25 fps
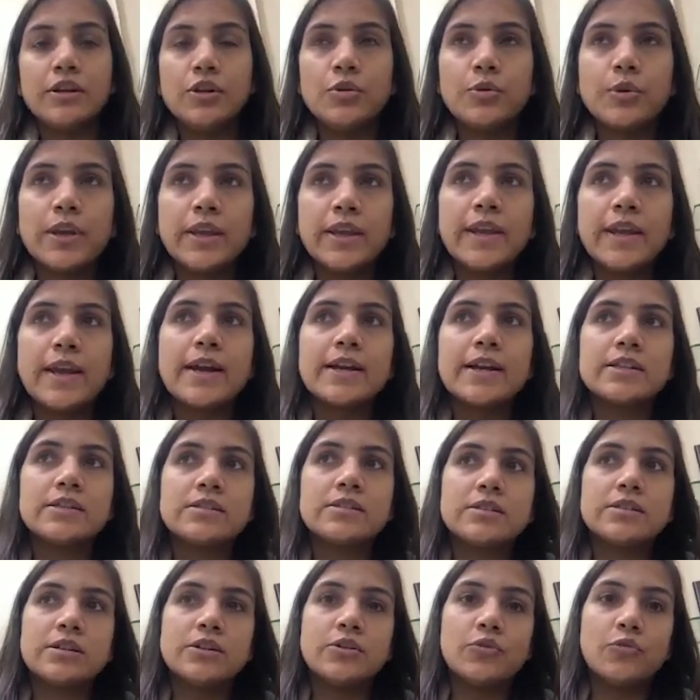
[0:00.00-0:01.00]
looking at
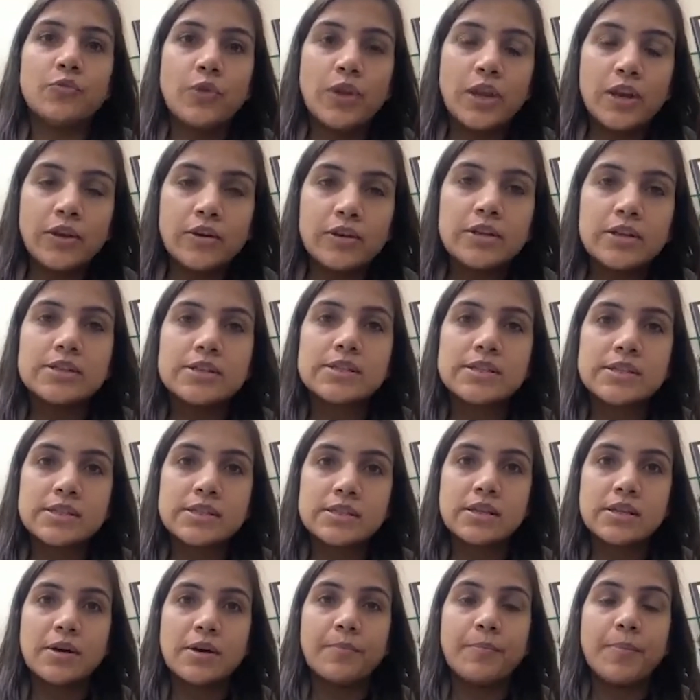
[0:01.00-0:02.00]
uh,
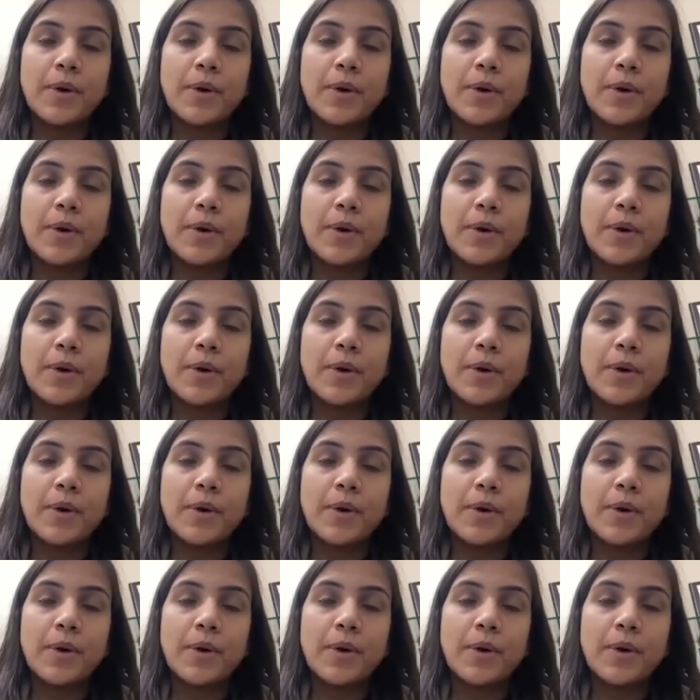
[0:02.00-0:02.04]
various uh,